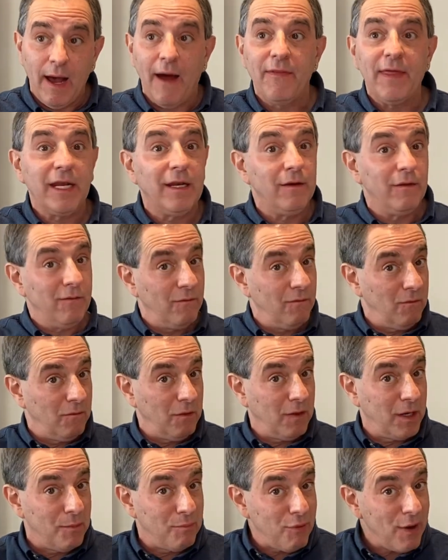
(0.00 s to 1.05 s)
They didn't
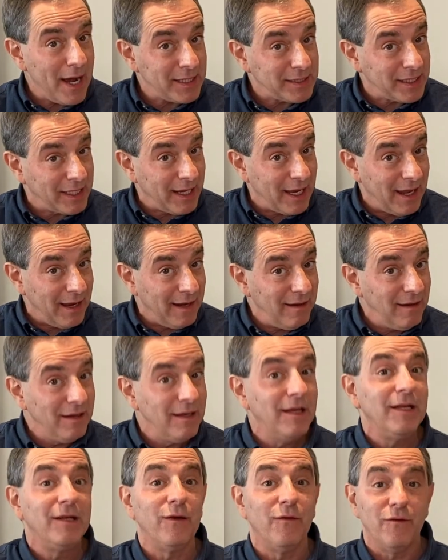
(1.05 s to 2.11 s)
compress again
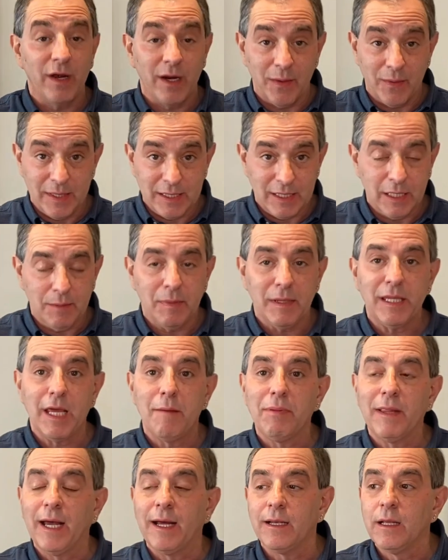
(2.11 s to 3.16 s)
till very recently, but they
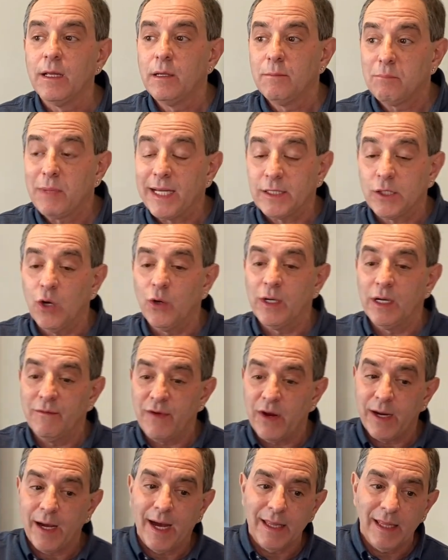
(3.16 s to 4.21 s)
plateaued at a
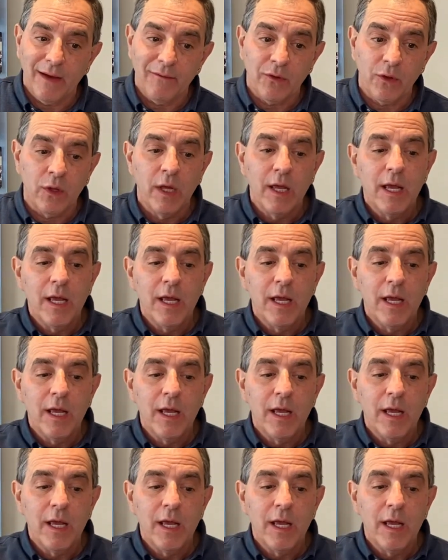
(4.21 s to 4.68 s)
very high level.